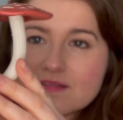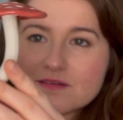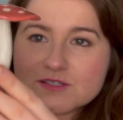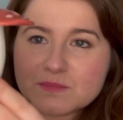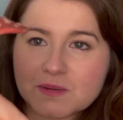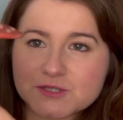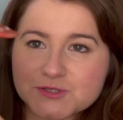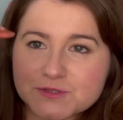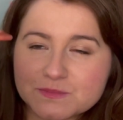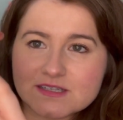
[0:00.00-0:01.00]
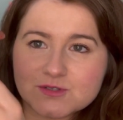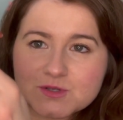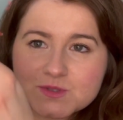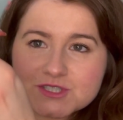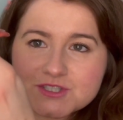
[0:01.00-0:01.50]
There's a mushroom
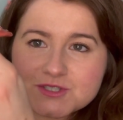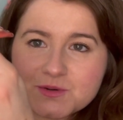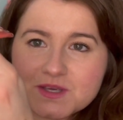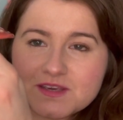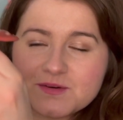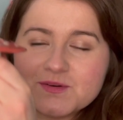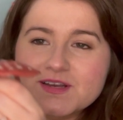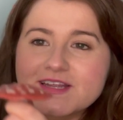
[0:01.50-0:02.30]
handle, which is so cute.